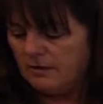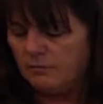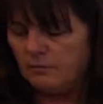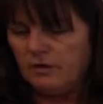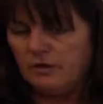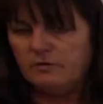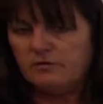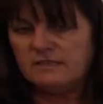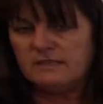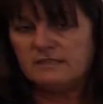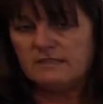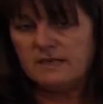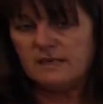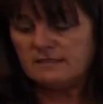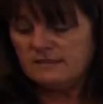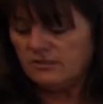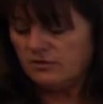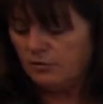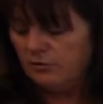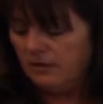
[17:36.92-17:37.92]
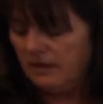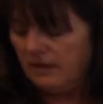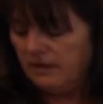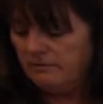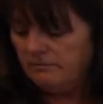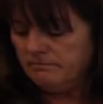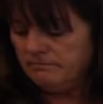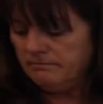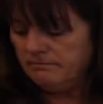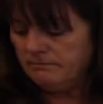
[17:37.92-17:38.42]
We use a test
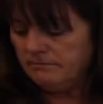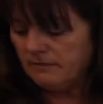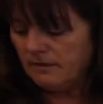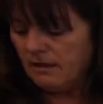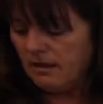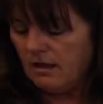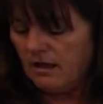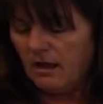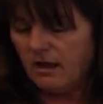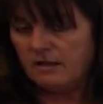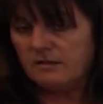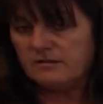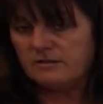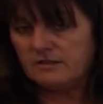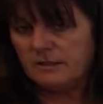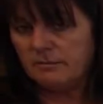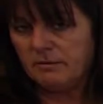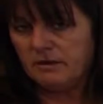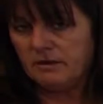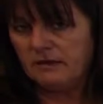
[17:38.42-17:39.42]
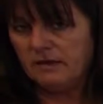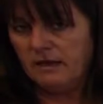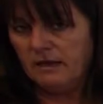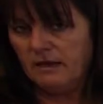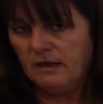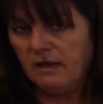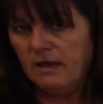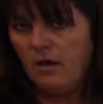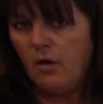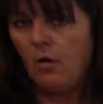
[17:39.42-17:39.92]
domain,
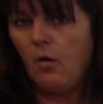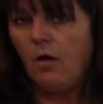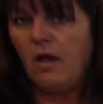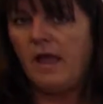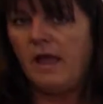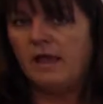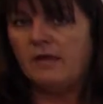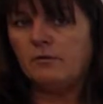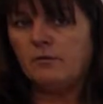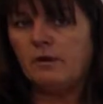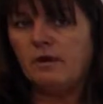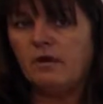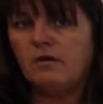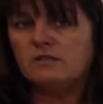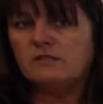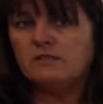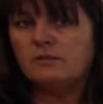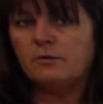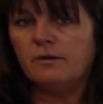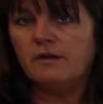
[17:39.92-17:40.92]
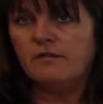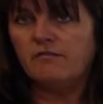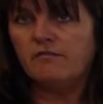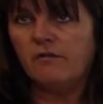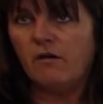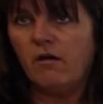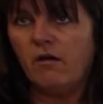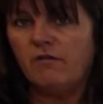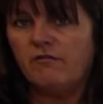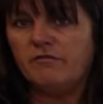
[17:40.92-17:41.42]
typically, and we also
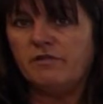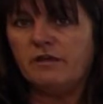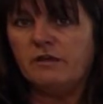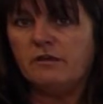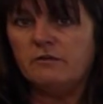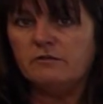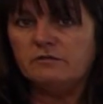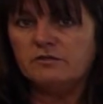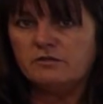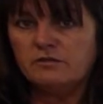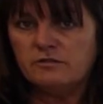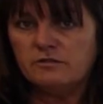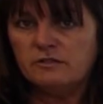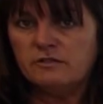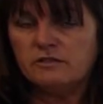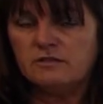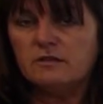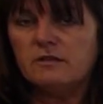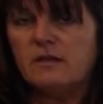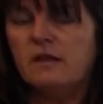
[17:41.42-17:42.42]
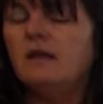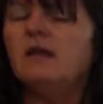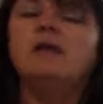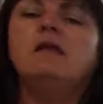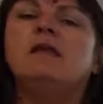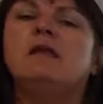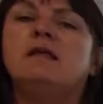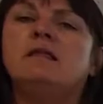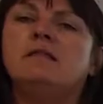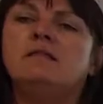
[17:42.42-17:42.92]
involve the users
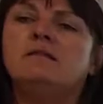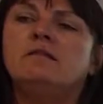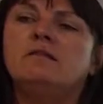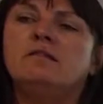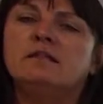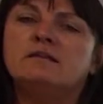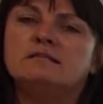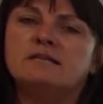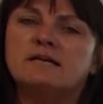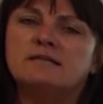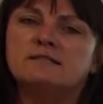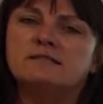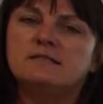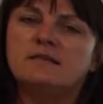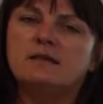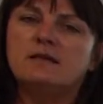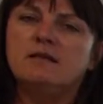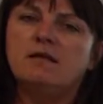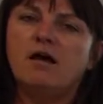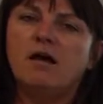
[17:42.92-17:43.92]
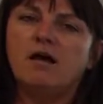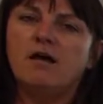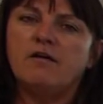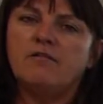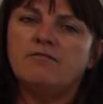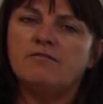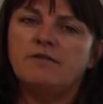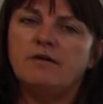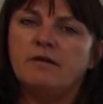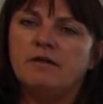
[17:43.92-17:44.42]
in the testing
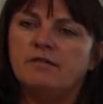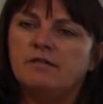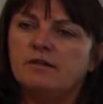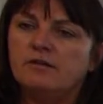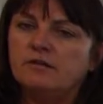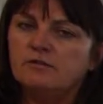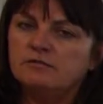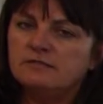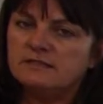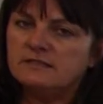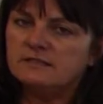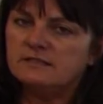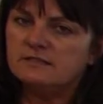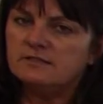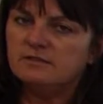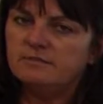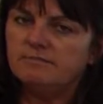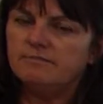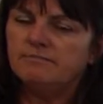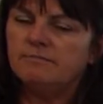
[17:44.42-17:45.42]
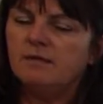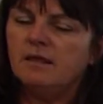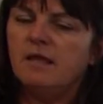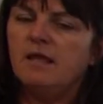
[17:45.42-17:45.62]
of the new system.